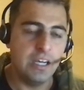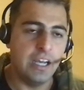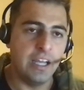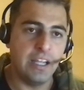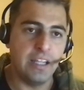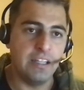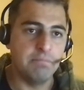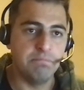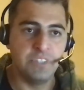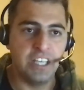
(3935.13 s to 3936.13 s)

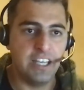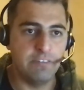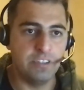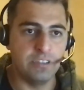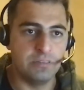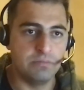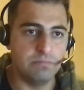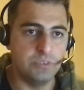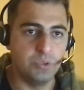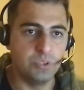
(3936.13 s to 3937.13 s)
And they have their
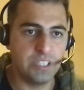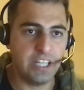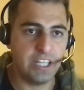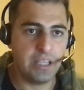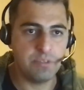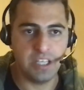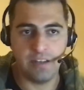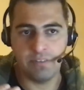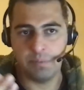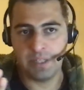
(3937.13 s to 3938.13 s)
usernames, they
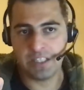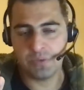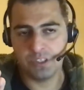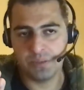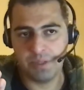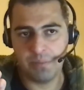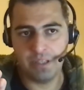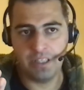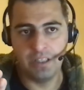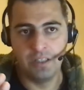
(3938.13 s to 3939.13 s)
have the passwords maybe.